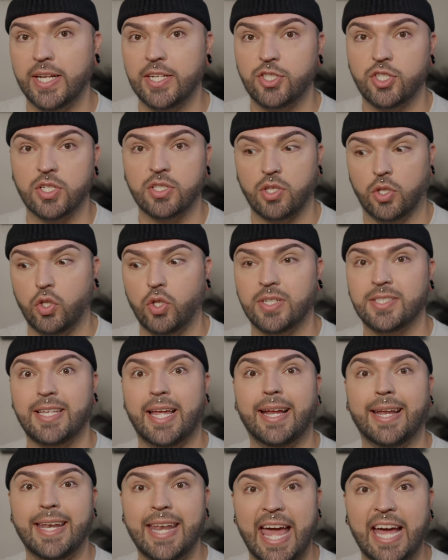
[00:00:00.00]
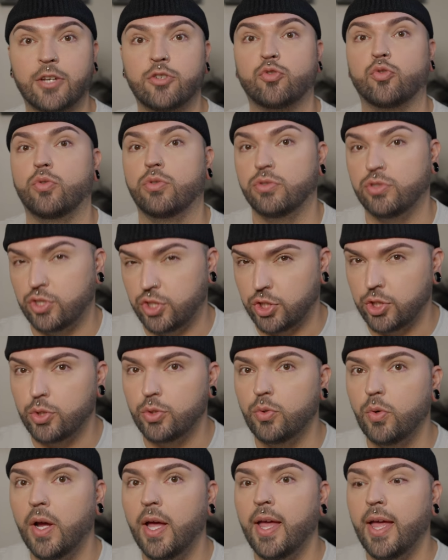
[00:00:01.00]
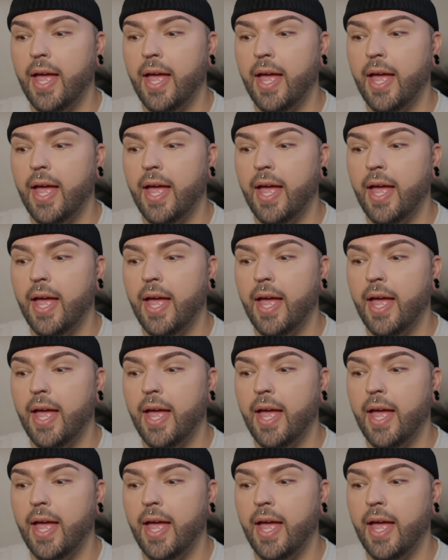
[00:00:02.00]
It just looks like natural dew.